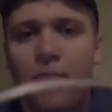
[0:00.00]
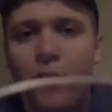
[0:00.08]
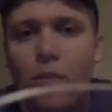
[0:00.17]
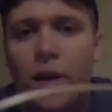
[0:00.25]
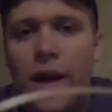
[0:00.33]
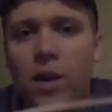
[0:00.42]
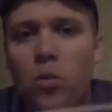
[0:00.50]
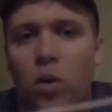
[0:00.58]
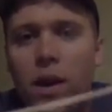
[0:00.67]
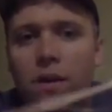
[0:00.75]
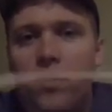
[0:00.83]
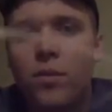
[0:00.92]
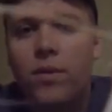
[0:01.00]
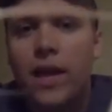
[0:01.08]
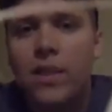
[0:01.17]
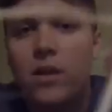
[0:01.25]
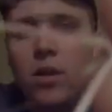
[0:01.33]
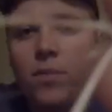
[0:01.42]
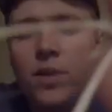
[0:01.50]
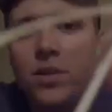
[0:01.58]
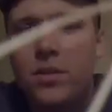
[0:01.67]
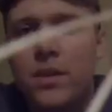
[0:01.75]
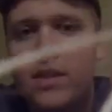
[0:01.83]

braid went through that loop. As you can